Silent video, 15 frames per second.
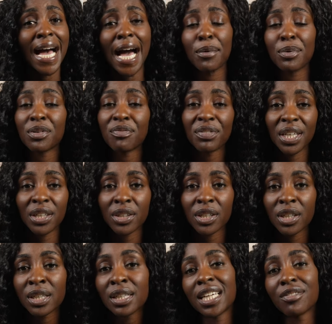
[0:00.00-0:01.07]
I would feed
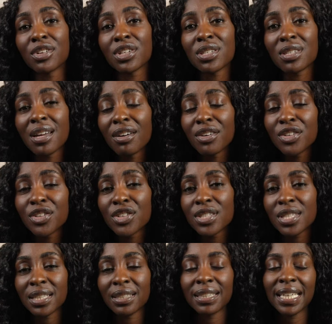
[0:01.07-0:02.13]
her, give her
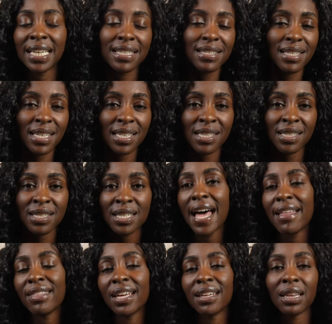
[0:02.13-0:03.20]
snuggles and kisses,
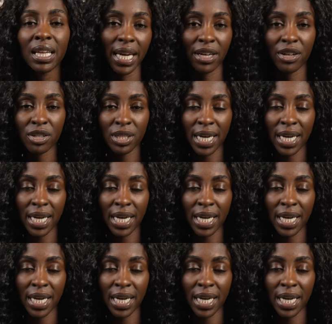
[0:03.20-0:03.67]
and then lay her